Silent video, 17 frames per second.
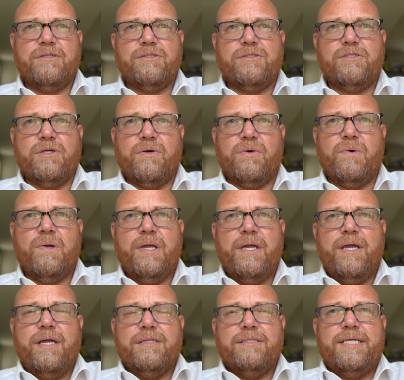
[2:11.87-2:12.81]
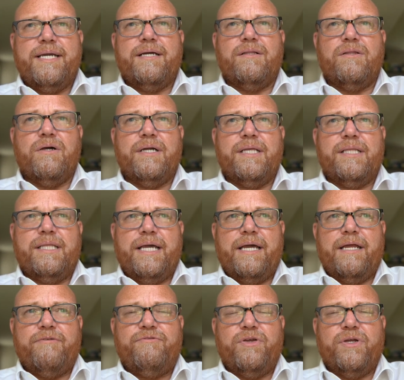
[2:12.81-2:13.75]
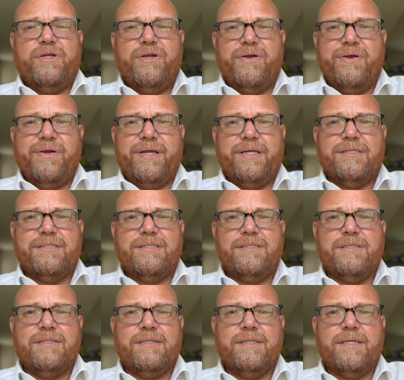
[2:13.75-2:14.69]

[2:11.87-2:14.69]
So take a look at that if you're curious.